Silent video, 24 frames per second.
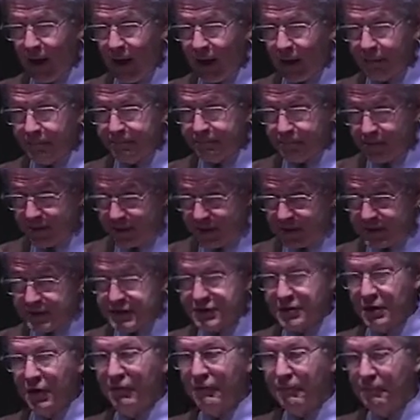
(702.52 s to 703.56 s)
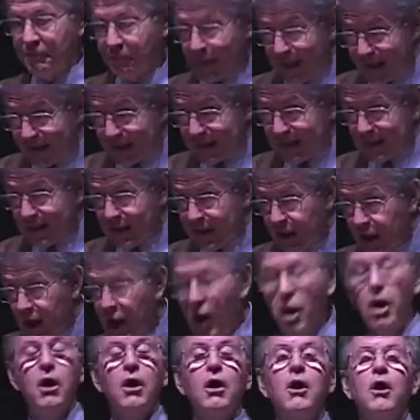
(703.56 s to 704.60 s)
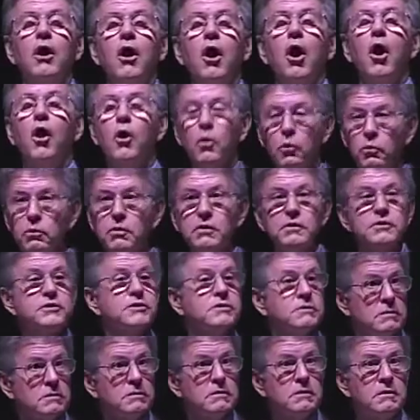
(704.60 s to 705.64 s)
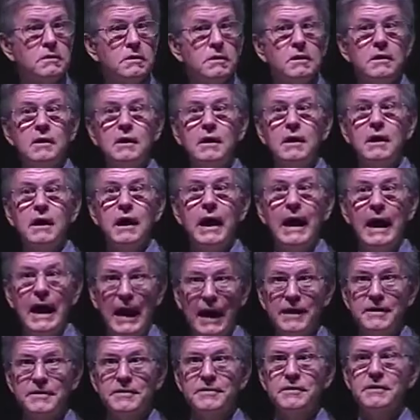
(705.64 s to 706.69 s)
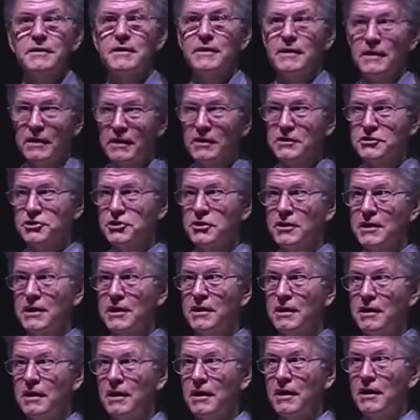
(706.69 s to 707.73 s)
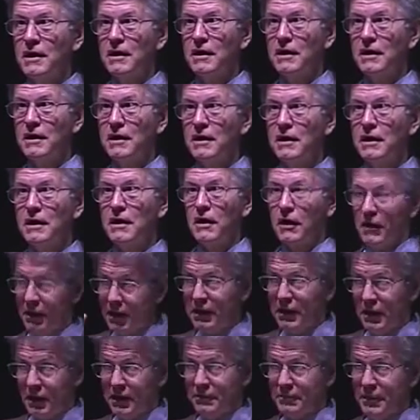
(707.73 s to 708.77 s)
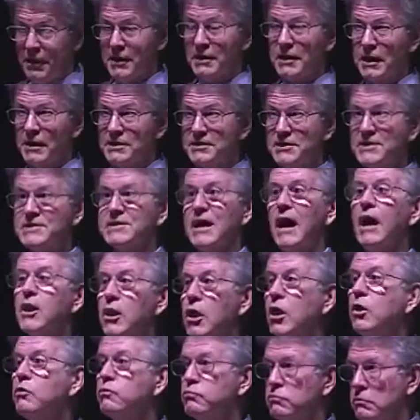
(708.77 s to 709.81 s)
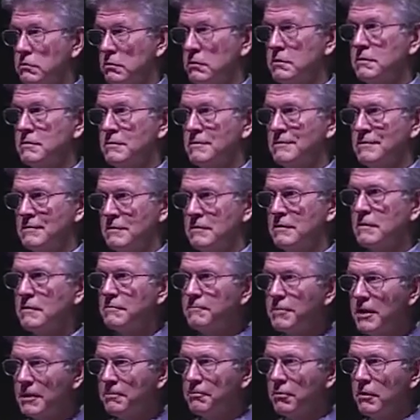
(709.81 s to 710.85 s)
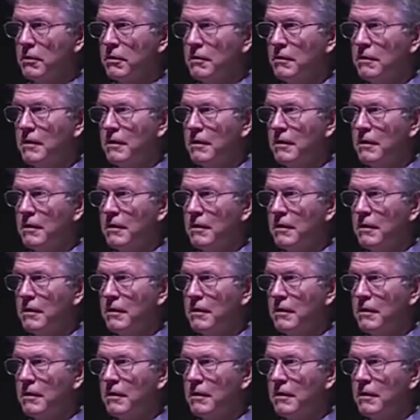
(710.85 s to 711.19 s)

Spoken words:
a place of many old and largely, in many cases, alone people.